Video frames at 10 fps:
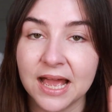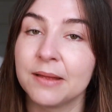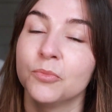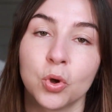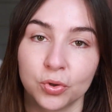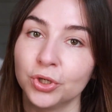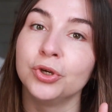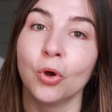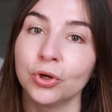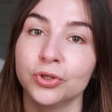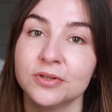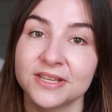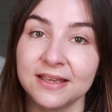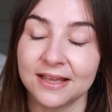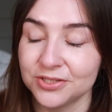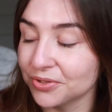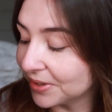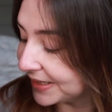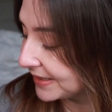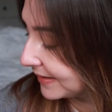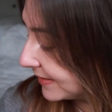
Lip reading: I'm not going to not use it. I do like